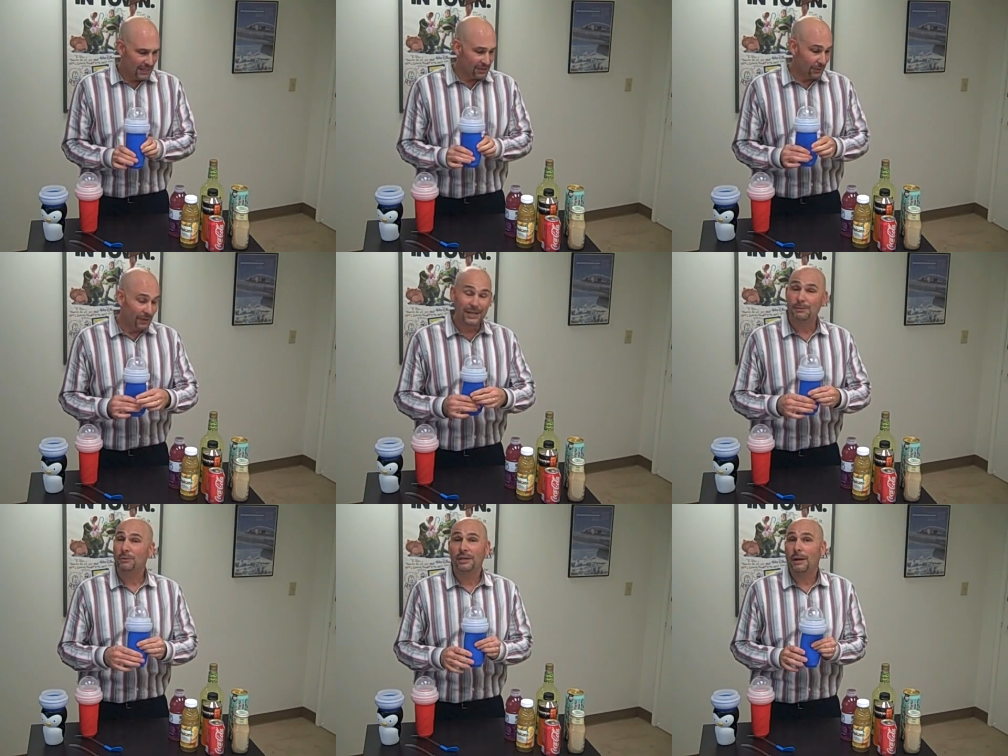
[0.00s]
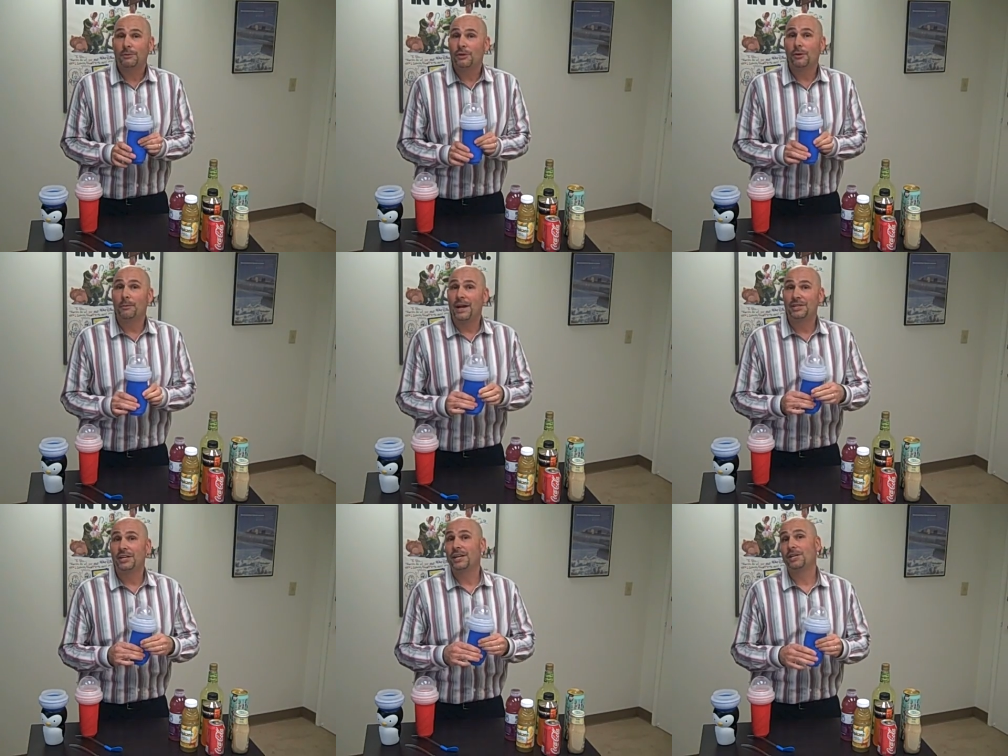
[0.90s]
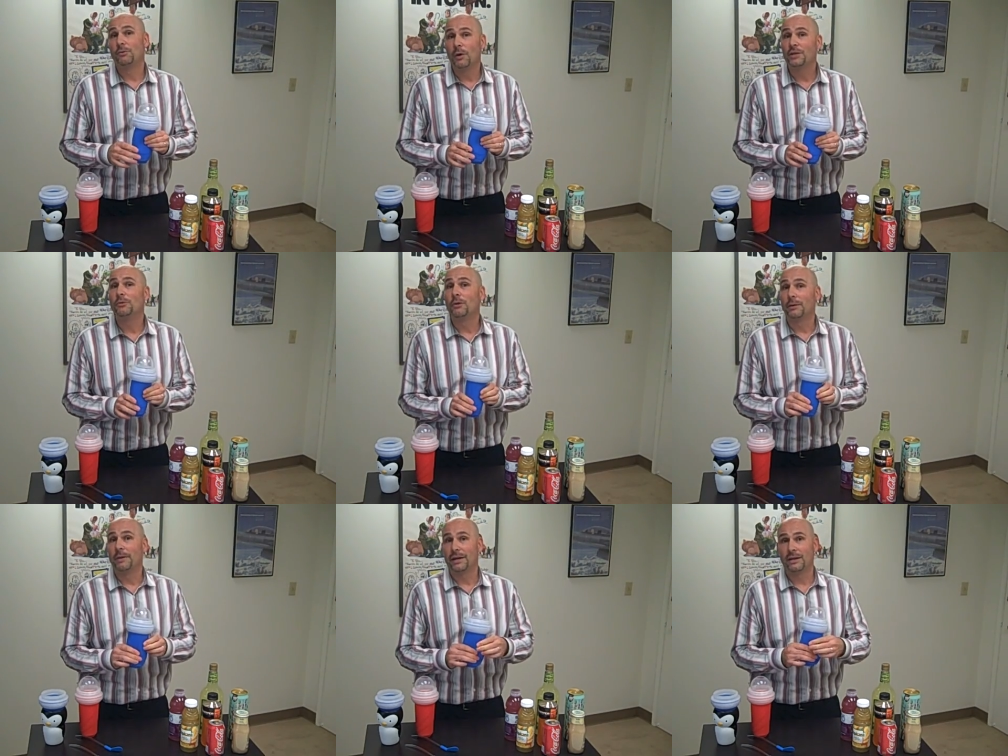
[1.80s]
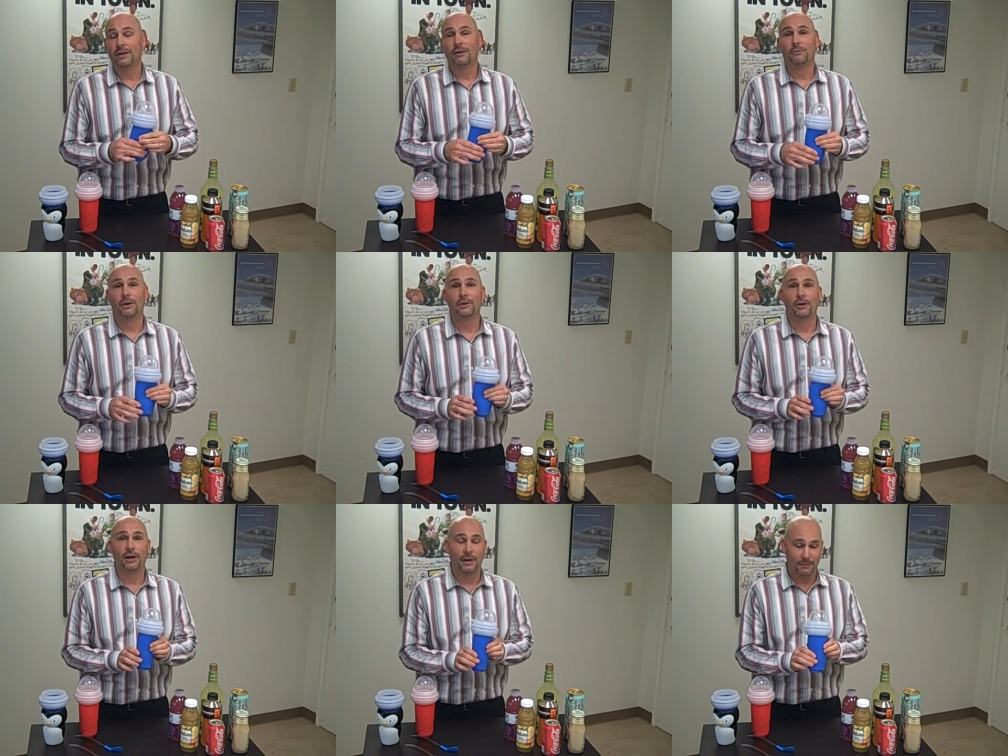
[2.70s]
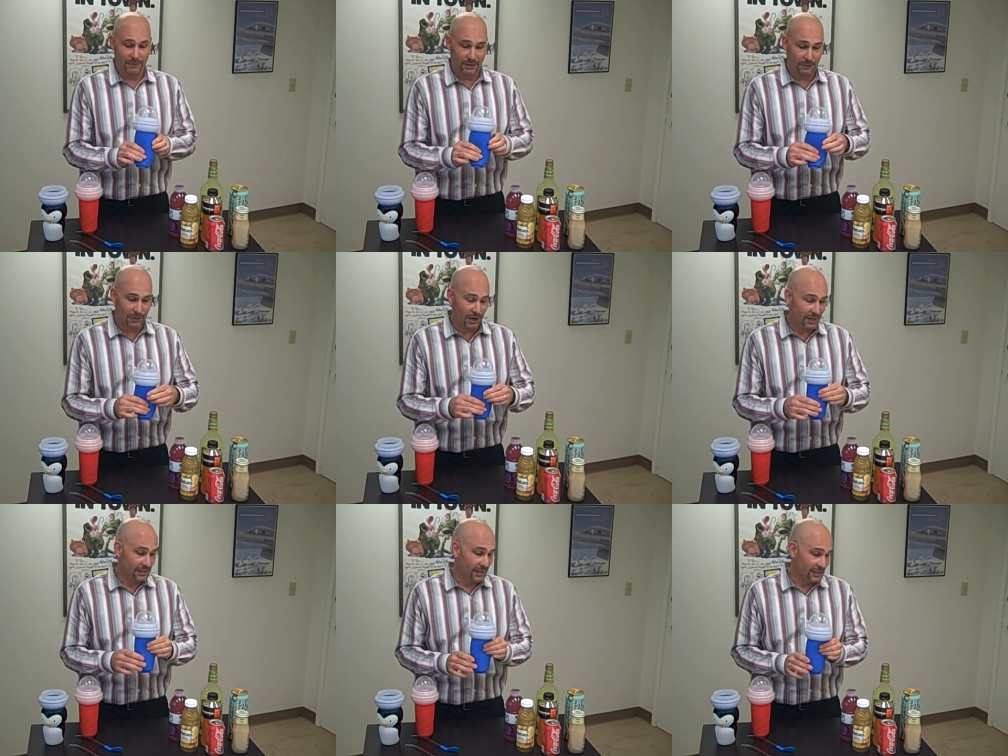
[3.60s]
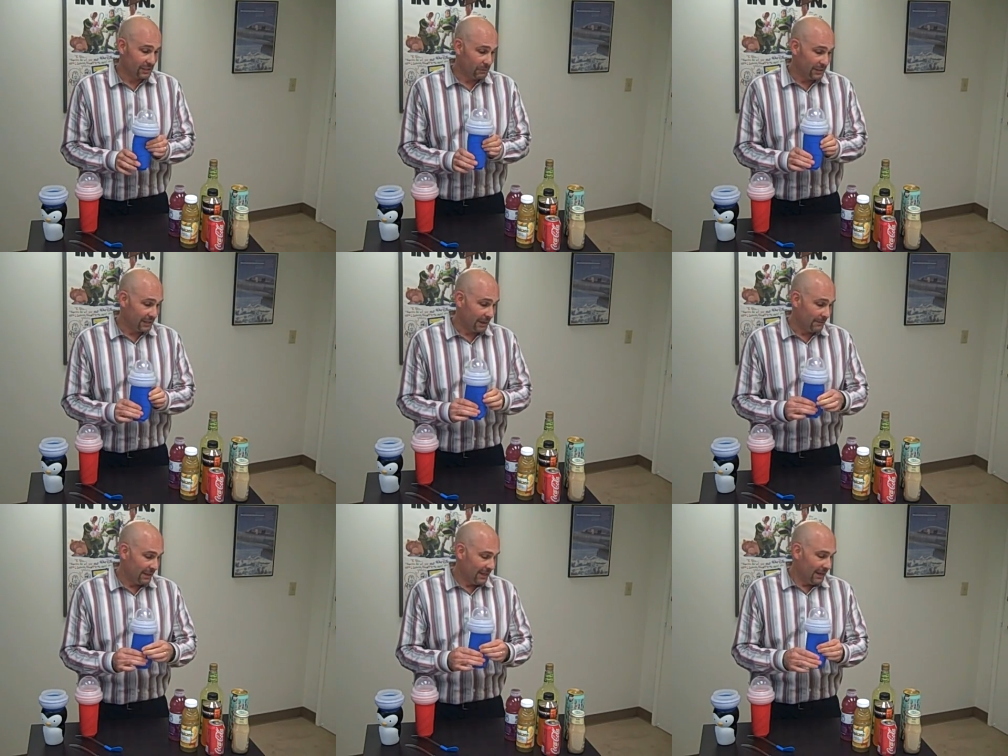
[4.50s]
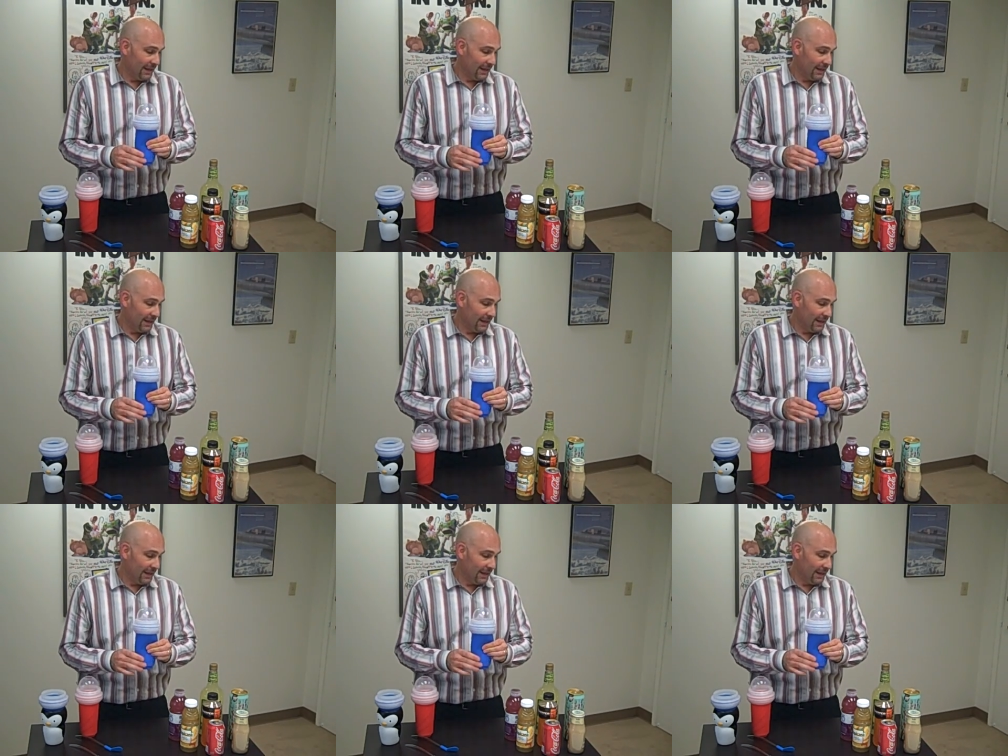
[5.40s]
So it's really up to your imagination what you want to make with Aussie Ice Squeeze Cup.